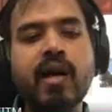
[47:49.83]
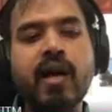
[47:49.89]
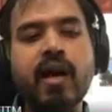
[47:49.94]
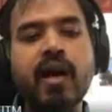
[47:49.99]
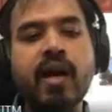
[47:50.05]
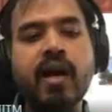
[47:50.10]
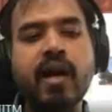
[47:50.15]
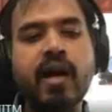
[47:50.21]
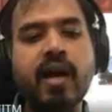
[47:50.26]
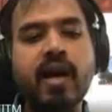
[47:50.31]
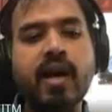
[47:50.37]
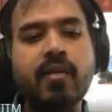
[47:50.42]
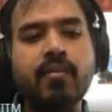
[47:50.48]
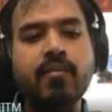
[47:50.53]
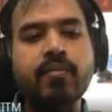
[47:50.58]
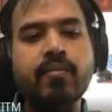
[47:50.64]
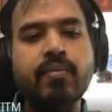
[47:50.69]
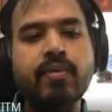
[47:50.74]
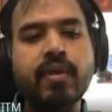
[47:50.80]

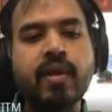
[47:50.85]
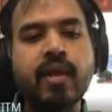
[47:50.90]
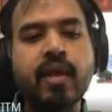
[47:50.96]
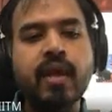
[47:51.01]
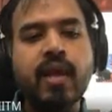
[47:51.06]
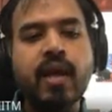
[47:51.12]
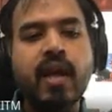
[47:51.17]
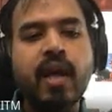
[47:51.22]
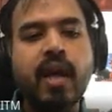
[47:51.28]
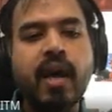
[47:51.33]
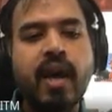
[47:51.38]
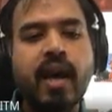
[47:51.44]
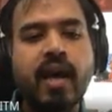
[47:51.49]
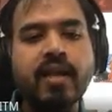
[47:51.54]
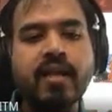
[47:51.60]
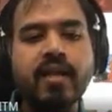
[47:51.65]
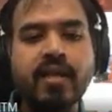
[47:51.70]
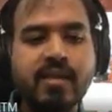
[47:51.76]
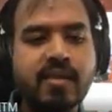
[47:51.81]
Um,
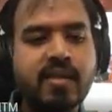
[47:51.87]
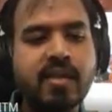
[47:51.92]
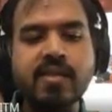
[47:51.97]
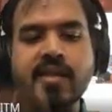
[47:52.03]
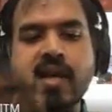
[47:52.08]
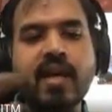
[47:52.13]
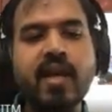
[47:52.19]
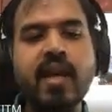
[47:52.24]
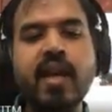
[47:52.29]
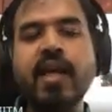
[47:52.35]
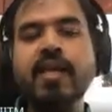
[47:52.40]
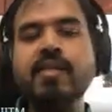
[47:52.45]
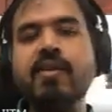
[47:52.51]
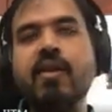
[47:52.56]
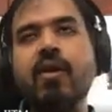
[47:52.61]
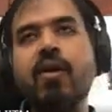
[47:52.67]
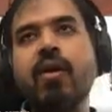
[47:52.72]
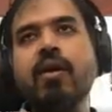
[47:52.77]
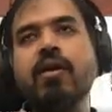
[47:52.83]
and this underlies a
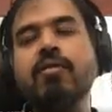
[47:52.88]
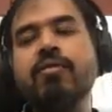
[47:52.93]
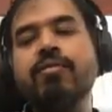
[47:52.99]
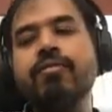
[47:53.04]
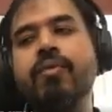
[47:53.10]
lot of